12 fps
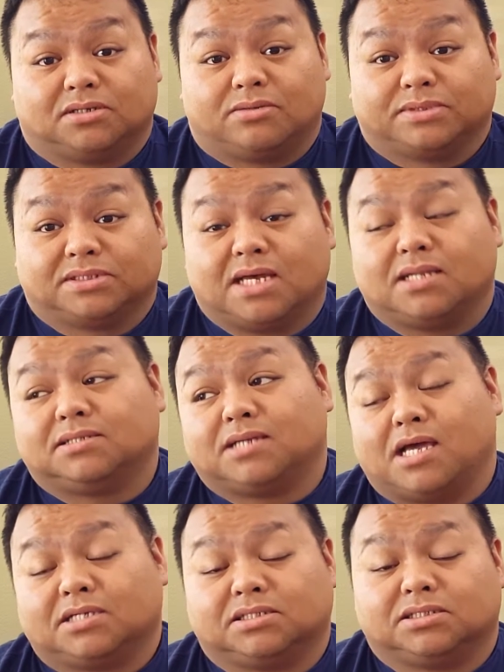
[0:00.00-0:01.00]
So I'm excited
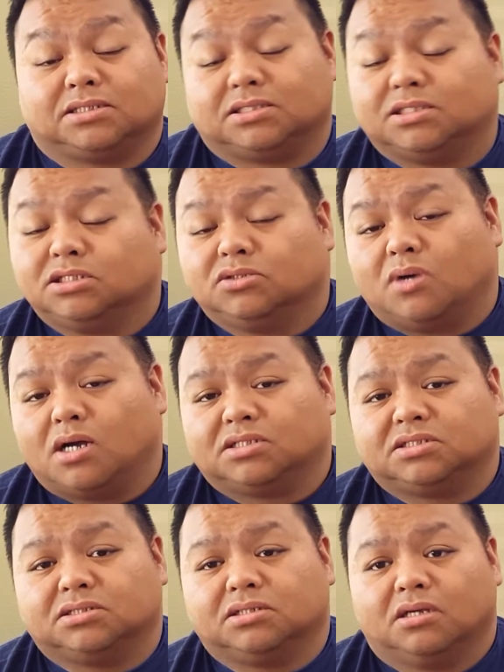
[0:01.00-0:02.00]
to actually continue
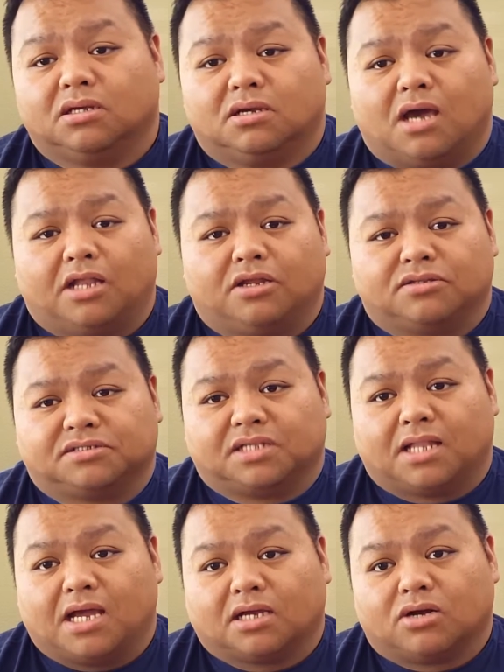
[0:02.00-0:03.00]
watching. I know there's a
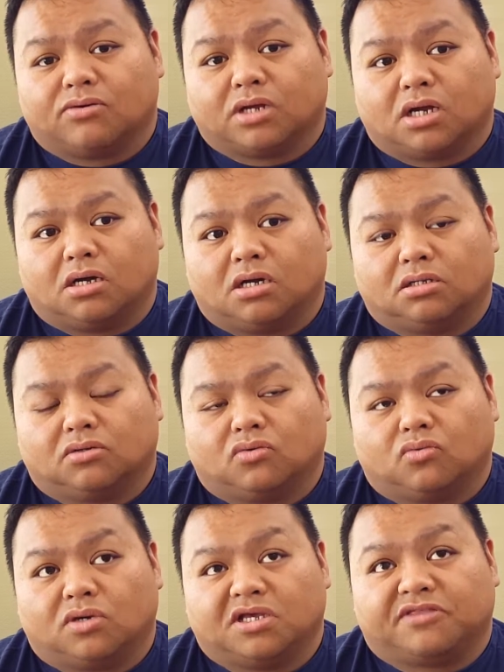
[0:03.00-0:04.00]
lot going on
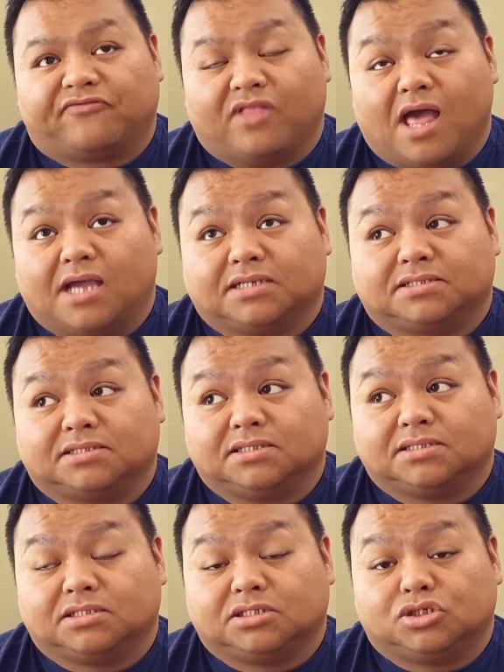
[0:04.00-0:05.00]
with Flash
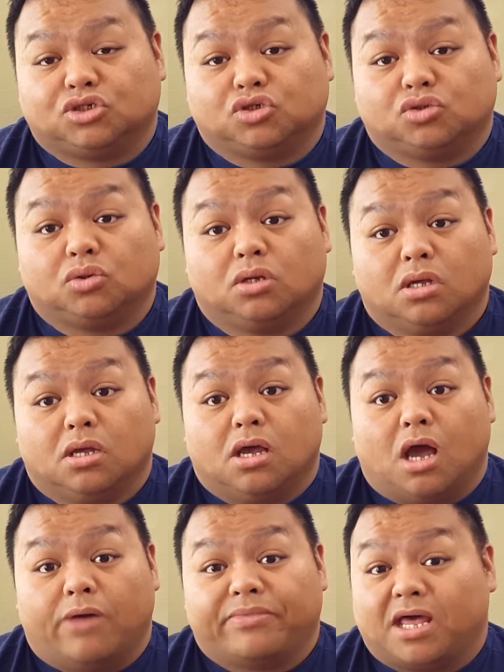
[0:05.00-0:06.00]
Season two
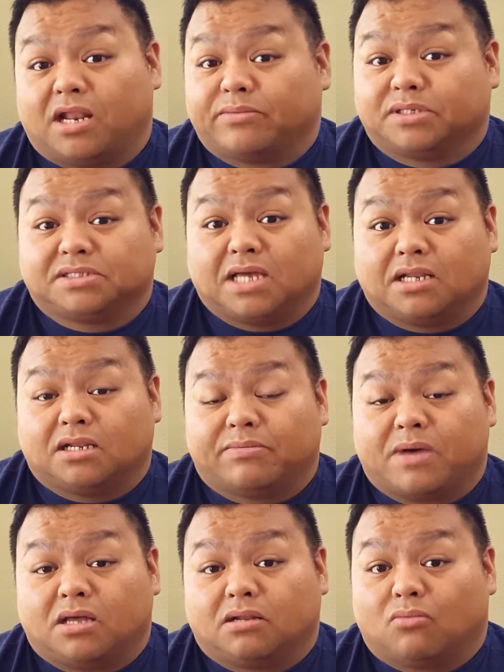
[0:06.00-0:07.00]
um, that I'm excited
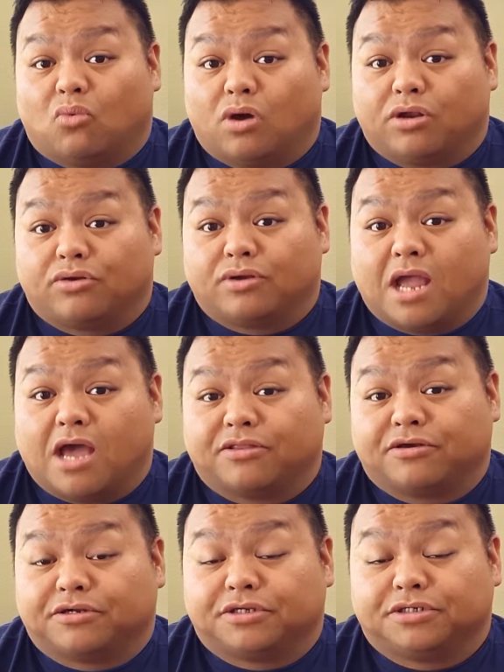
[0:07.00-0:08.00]
about. I'm wondering how
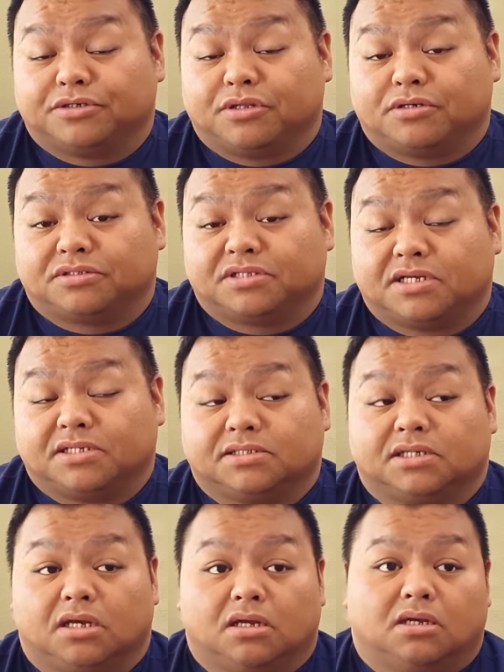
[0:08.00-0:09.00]
they're going to do those
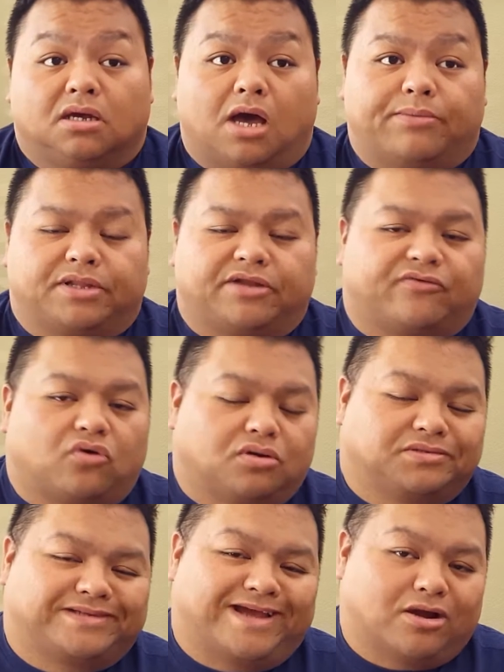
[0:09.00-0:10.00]
things. And um, then, of
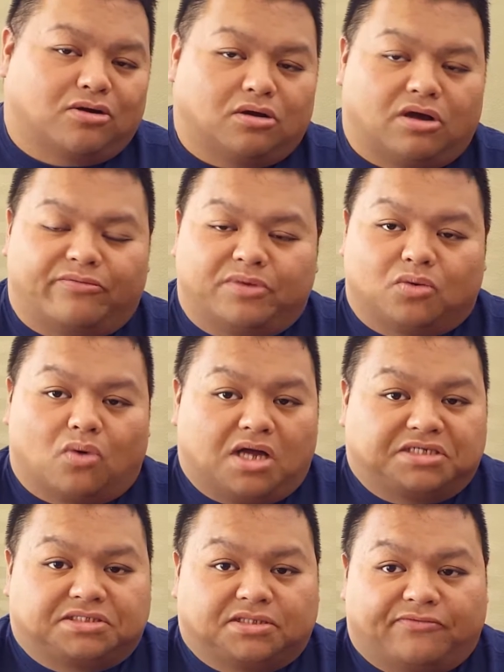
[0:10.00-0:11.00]
course, Arrow. I've been
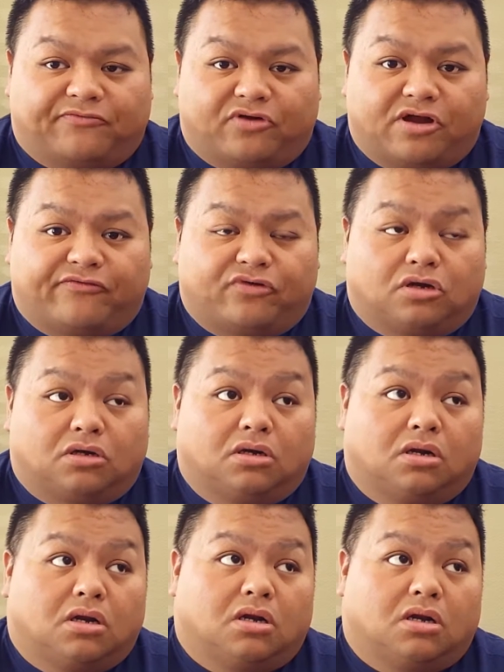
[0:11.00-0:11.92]
watching them forever.